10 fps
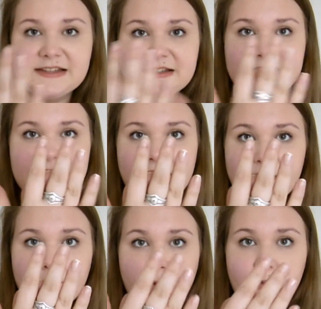stack
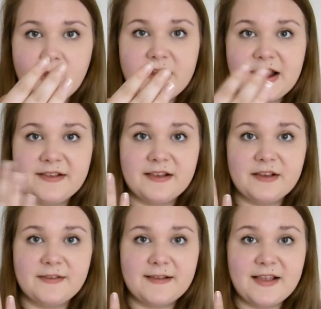them up quite nicely
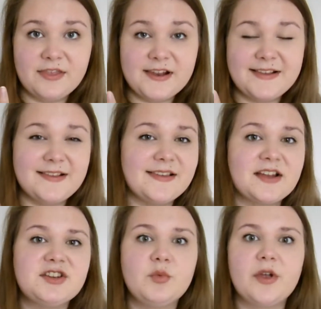because Anthony's sister
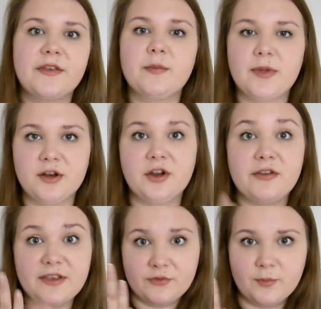actually works in
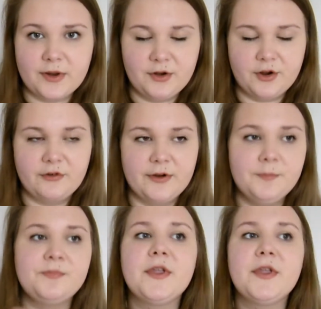Pandora. These are from Pandora,